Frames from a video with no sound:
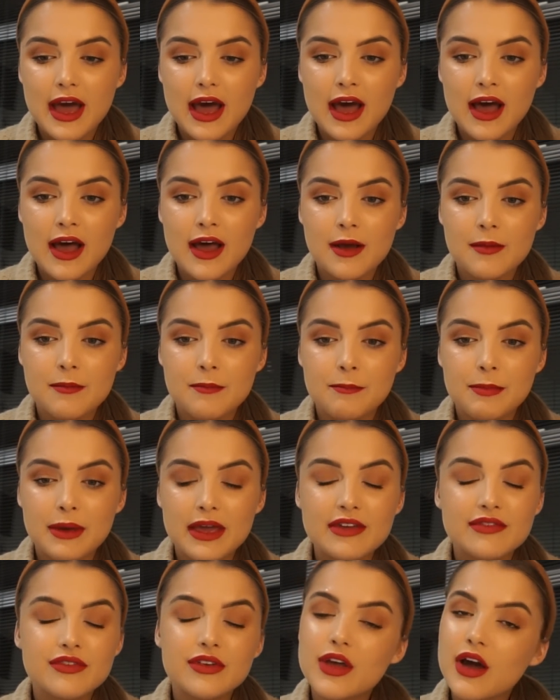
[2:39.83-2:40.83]

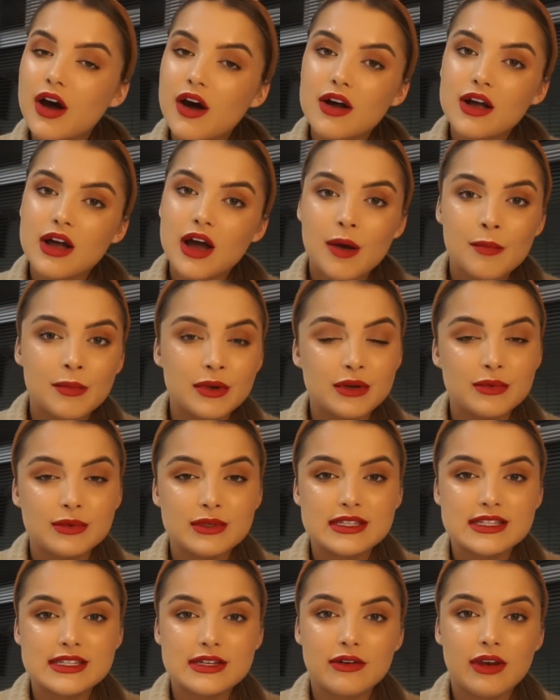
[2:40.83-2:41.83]
But if you can't come and you
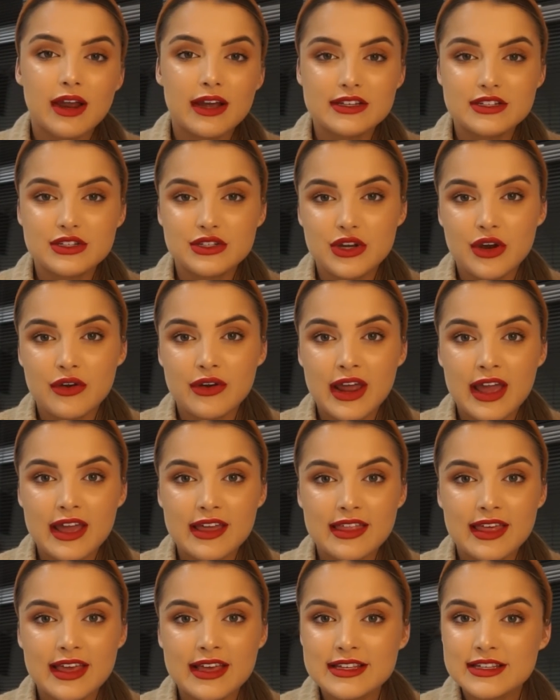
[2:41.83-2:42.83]
would still like to
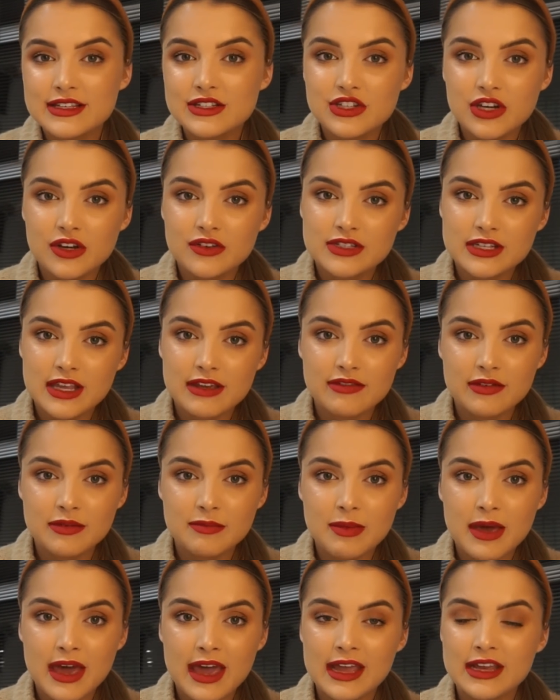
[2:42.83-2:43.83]
donate, there is a Just
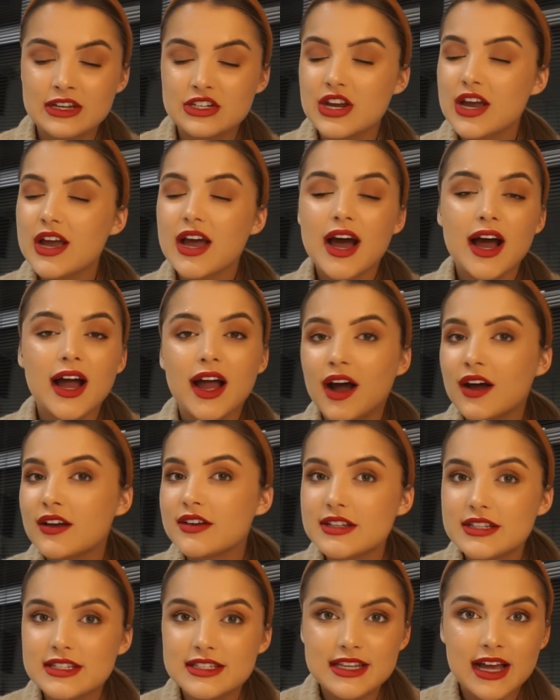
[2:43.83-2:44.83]
Giving page. I
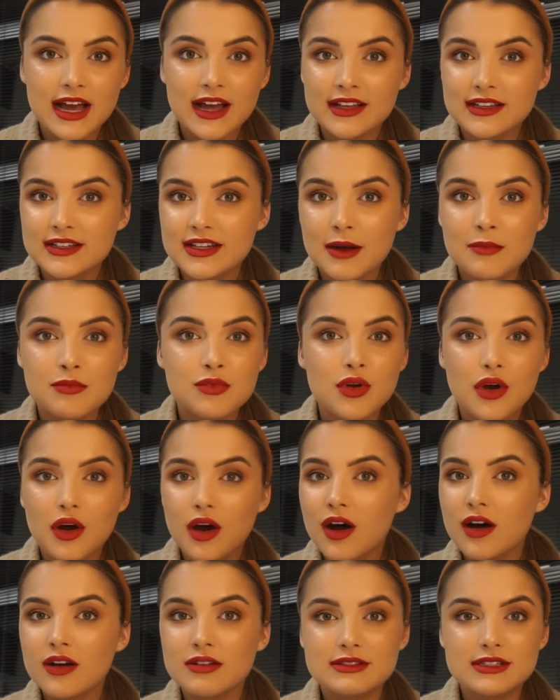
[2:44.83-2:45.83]
understand, I'm
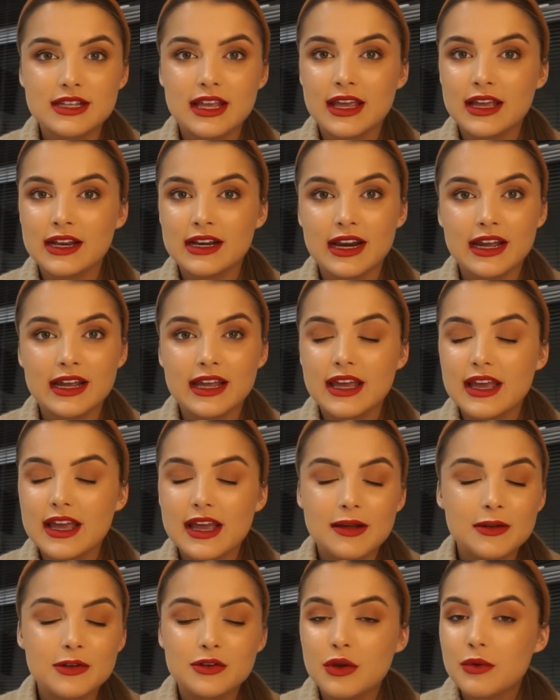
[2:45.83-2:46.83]
not asking, like,
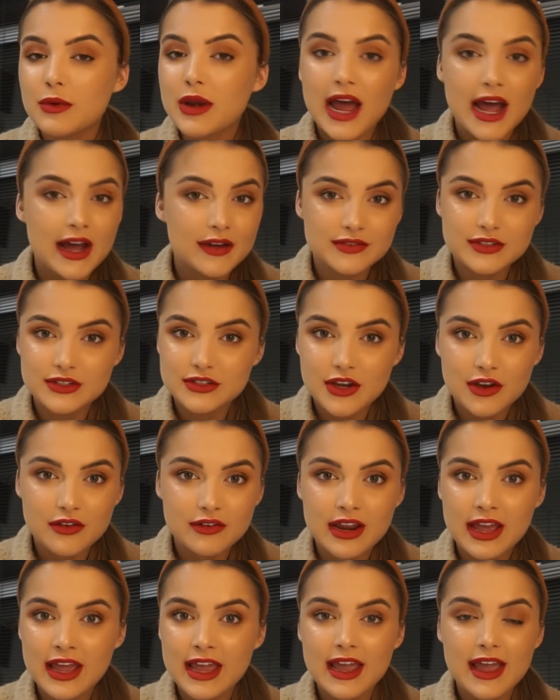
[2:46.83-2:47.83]
you don't have to
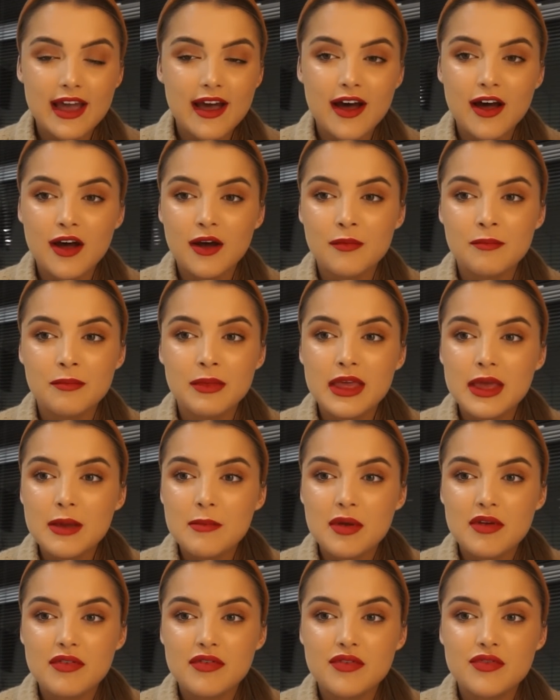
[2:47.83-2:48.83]
donate. But
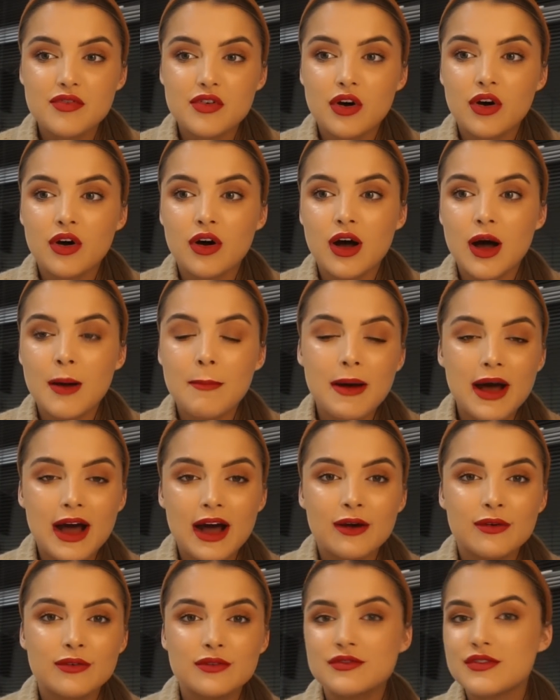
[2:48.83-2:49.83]
if you've got a
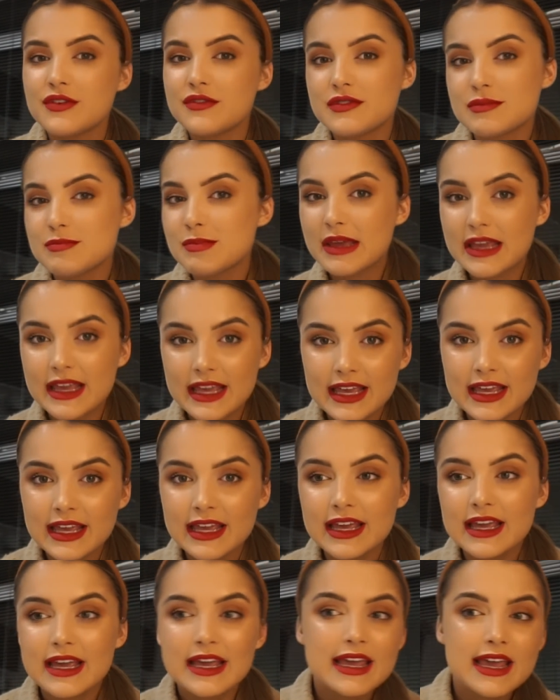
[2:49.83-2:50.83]
pound,
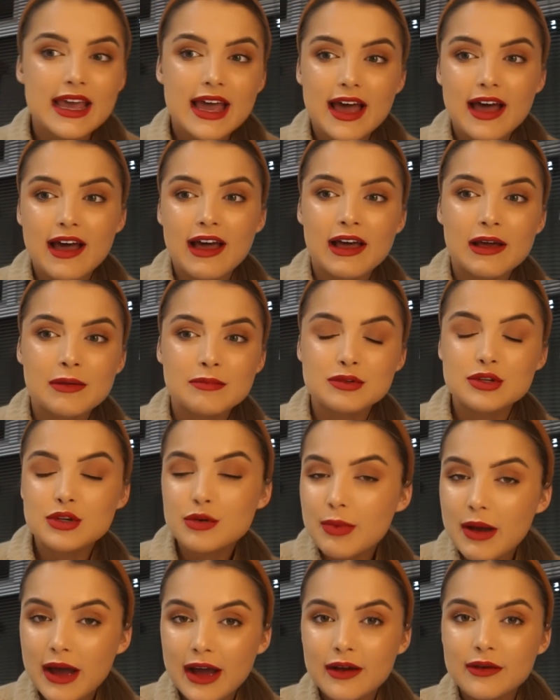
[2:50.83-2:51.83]
50p,
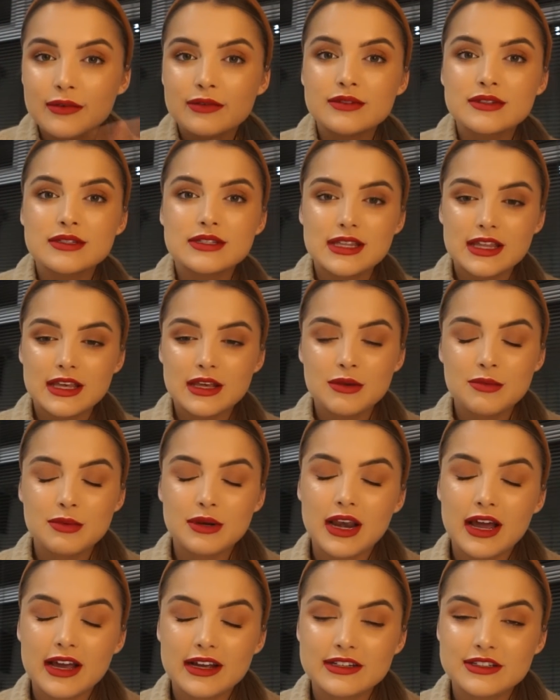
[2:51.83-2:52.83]
£2 that you
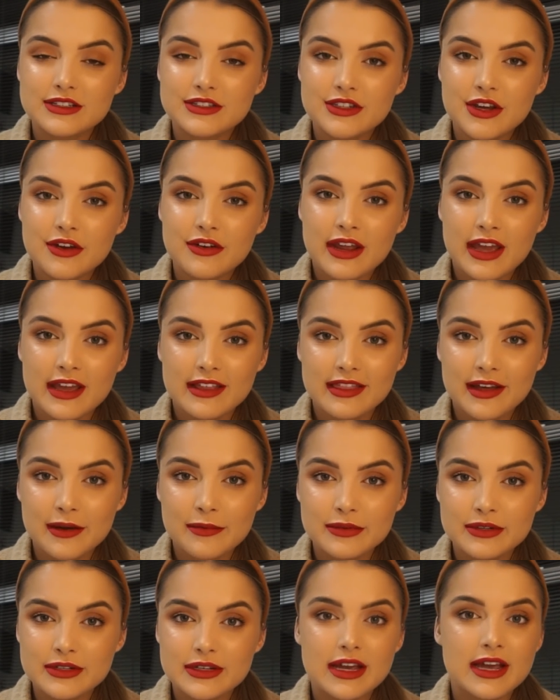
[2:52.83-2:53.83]
would like to donate,
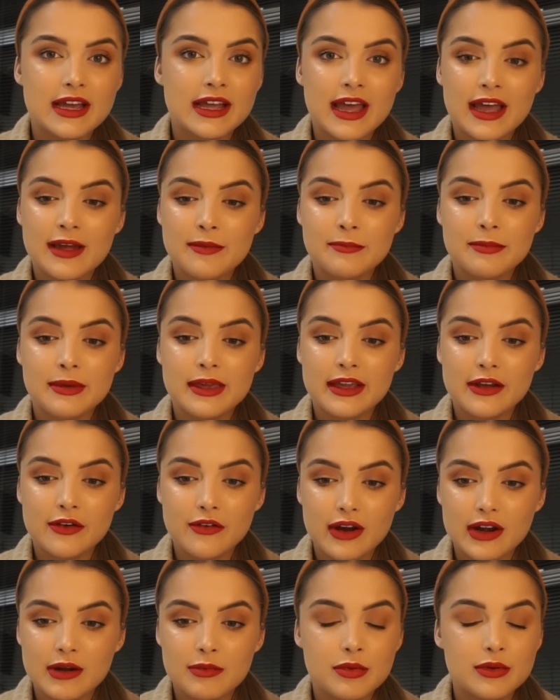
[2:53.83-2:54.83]
that would again be
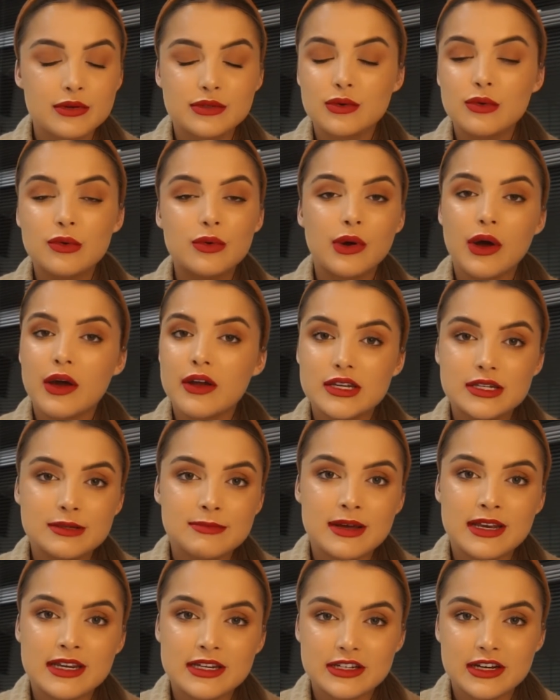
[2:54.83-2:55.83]
incredible. It's all going
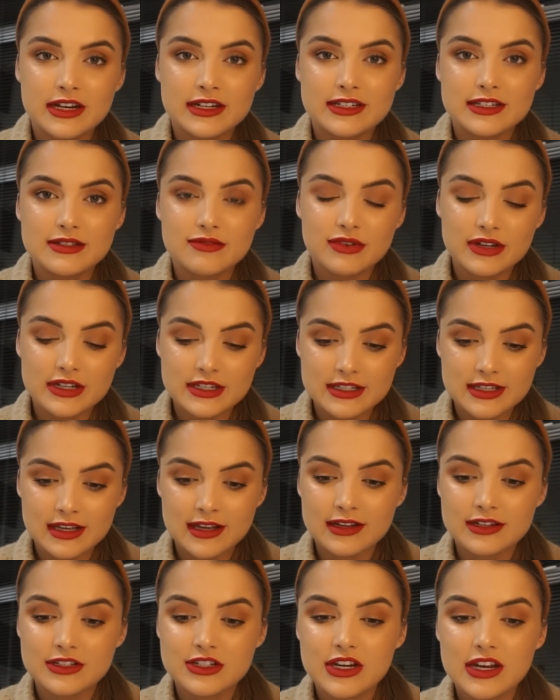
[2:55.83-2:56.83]
to meningitis
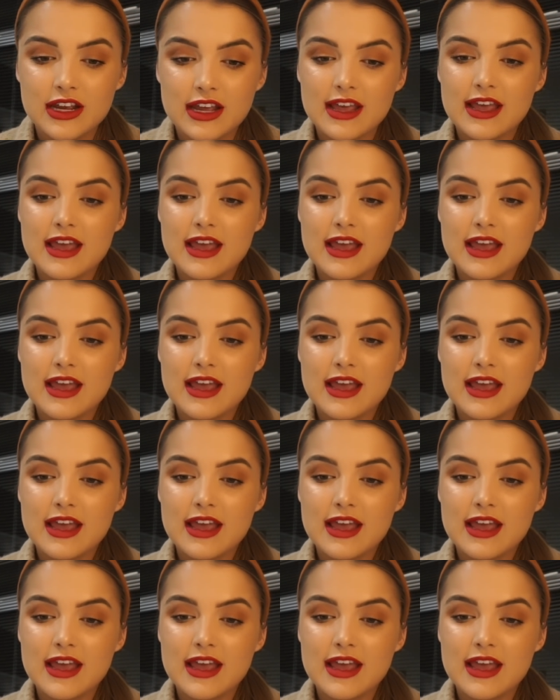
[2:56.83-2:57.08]
research.